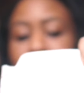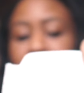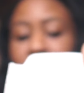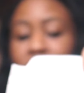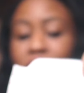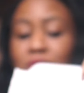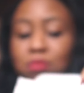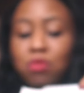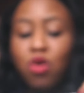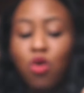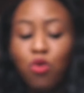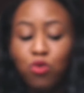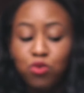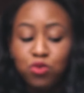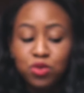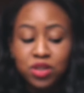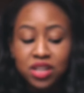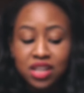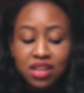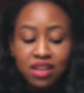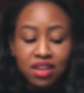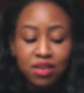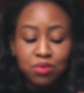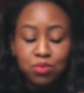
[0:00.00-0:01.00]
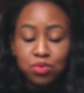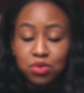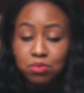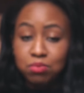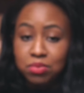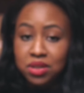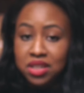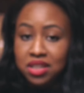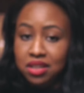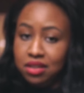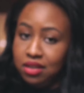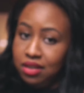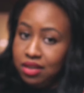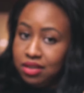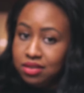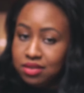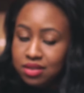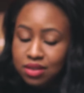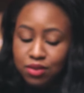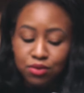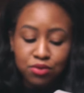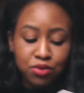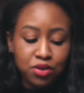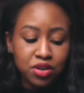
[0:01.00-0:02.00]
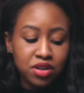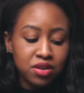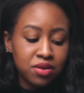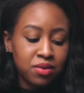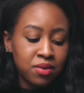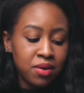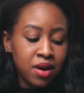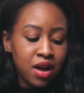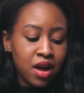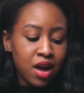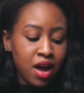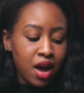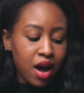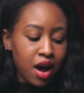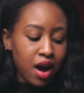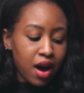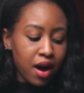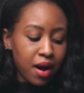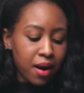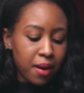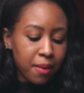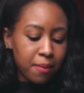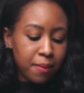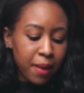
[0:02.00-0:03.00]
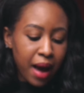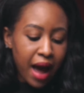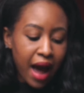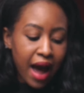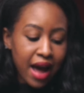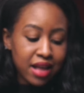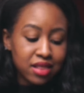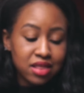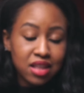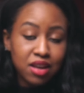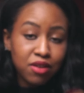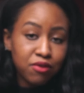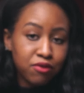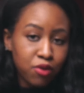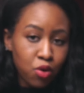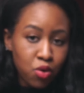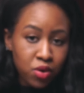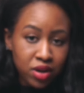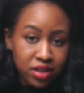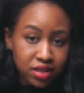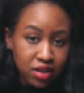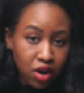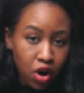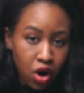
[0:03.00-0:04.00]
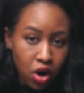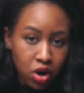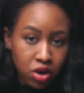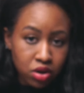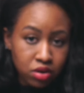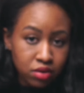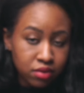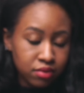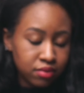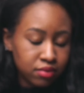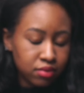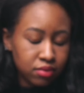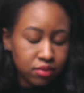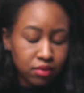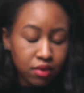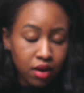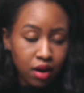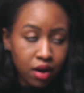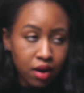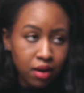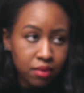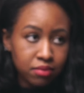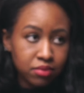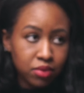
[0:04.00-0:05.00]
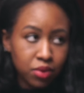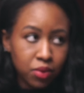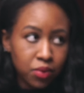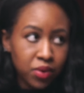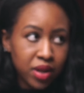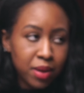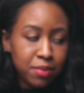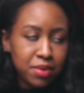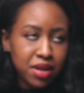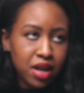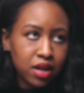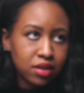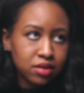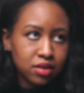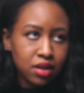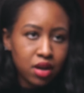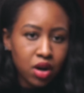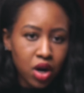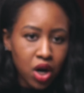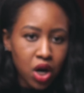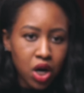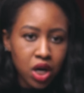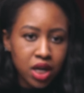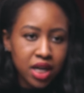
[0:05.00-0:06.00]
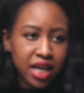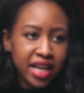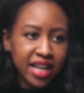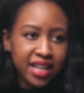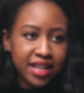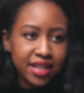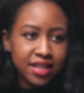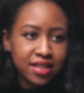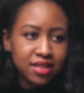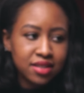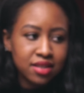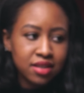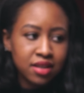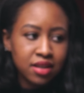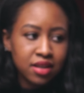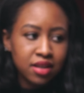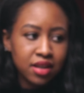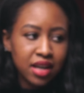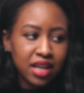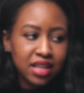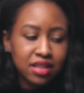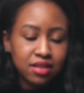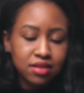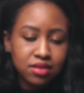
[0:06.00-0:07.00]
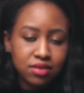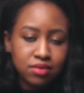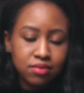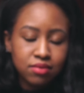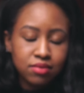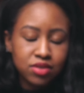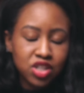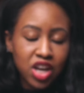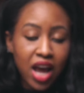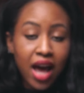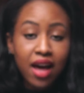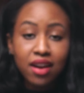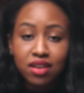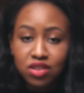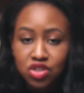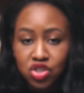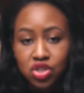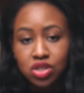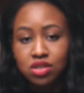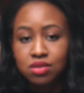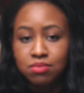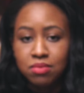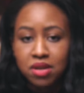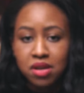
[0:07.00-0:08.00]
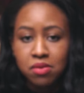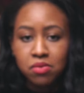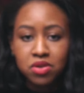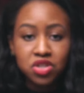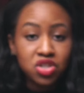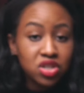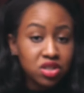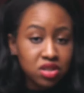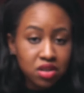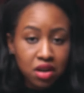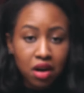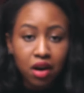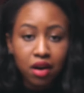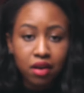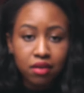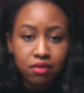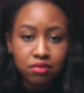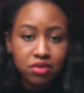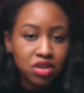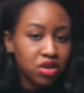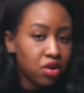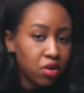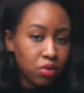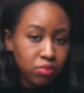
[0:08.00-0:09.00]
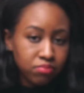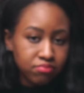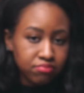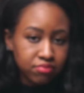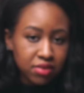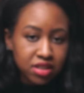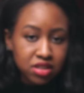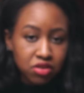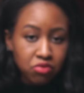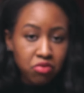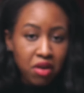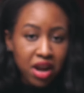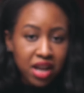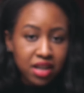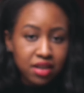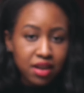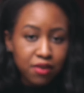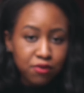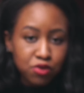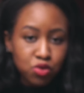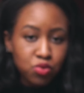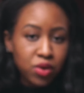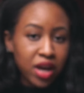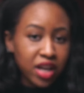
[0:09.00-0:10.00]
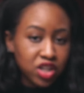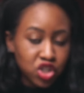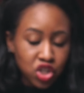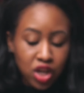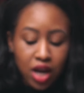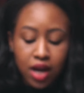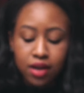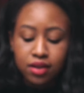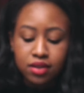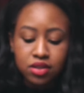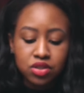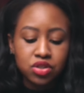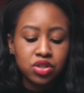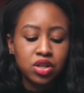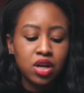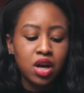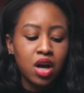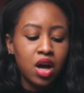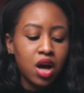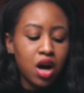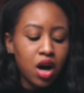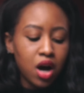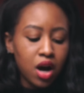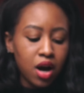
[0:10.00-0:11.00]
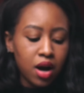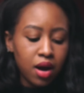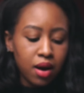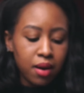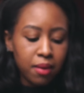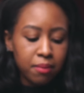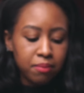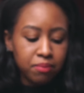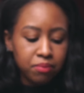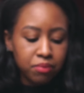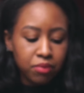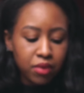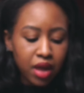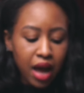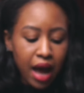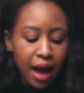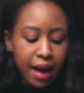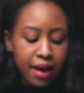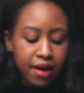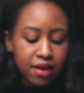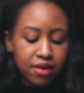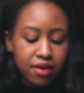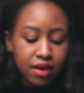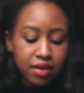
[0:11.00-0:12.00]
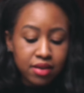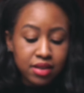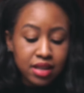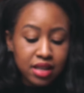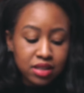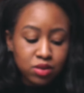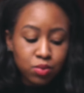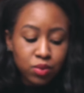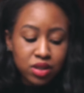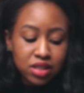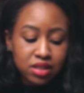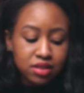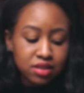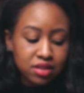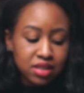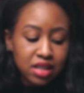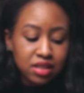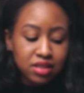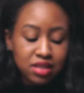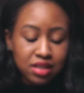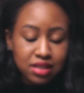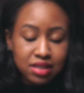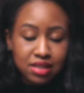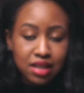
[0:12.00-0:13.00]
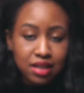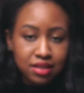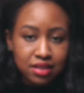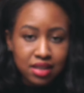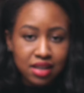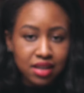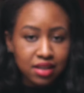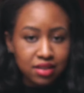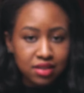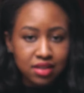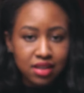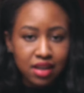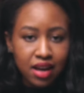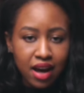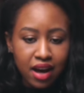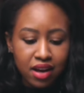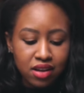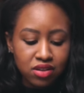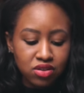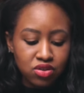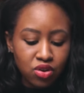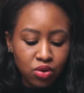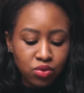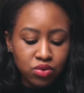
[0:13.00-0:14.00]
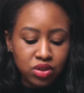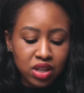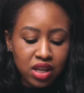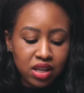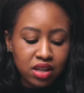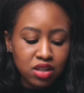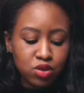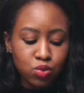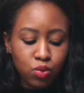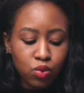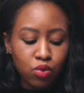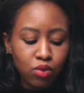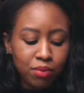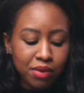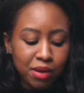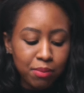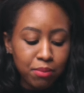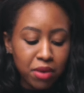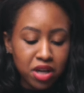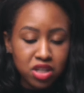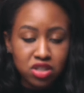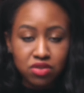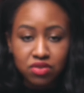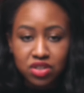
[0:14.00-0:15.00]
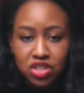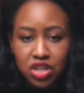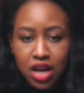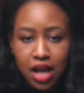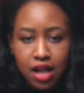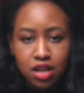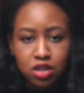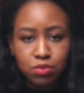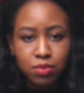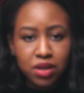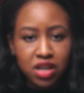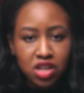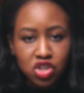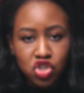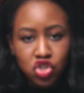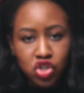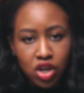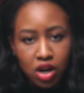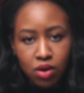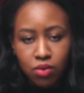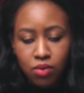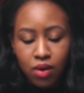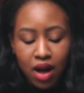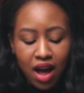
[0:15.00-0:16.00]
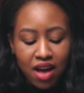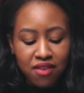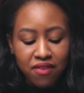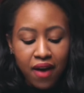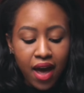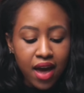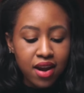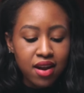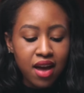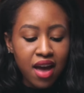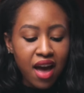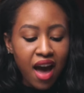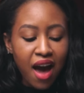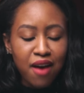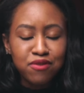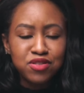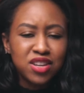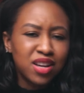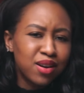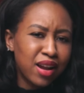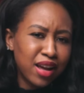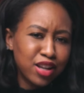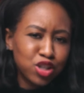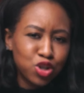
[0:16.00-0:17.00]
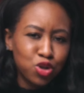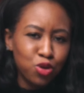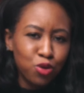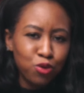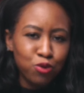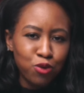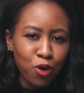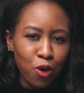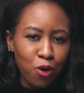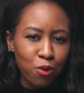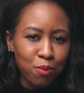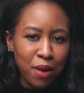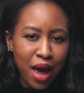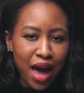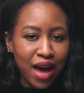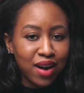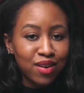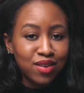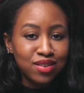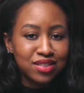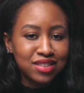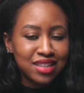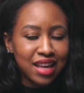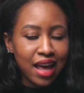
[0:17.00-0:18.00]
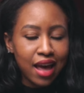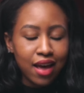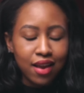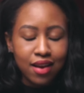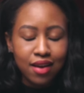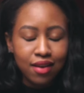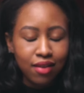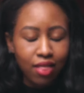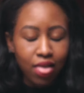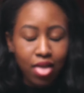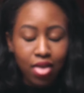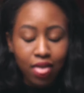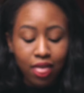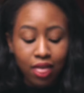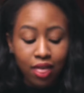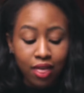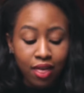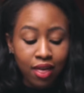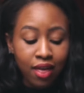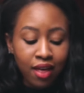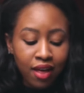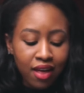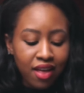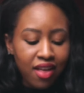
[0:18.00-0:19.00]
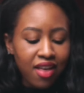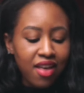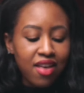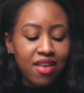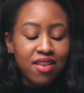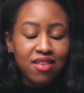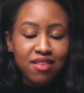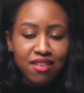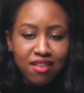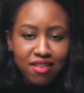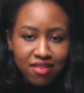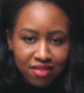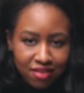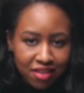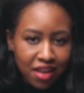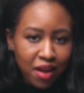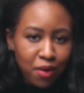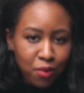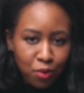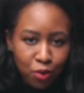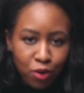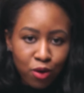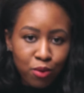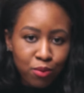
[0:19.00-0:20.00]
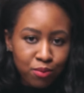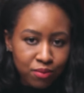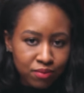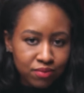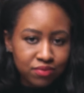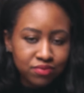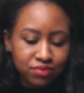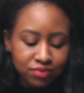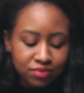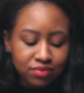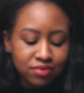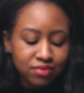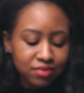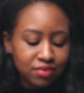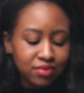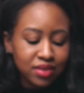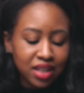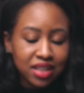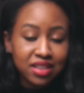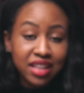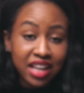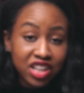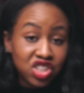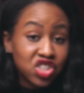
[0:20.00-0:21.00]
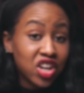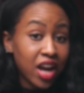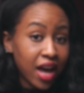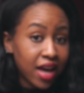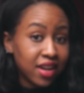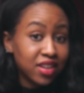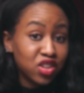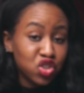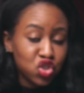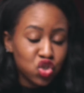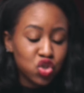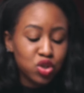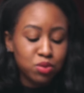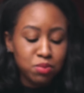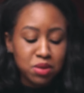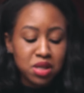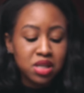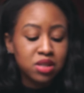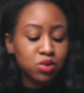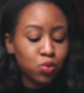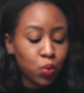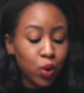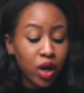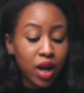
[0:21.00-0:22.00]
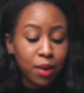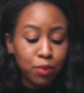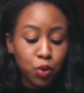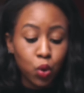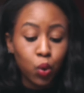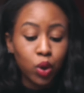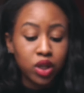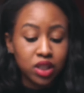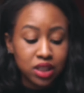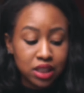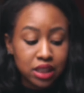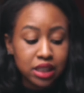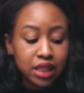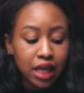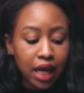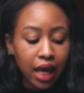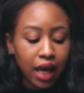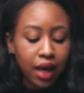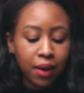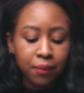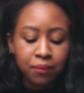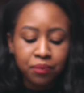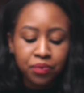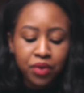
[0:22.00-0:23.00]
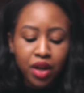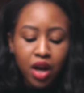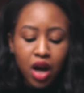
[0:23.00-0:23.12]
Hopefully it would be easy for you. I think Vogue is hard. Let me not say hard. It challenges me, which is good. It's great if you get challenged. This one, since it says easy, I don't think this one will be much of a challenge, but in general, I've done like 2 Vogue patterns, and they challenged me is what I'm going to say.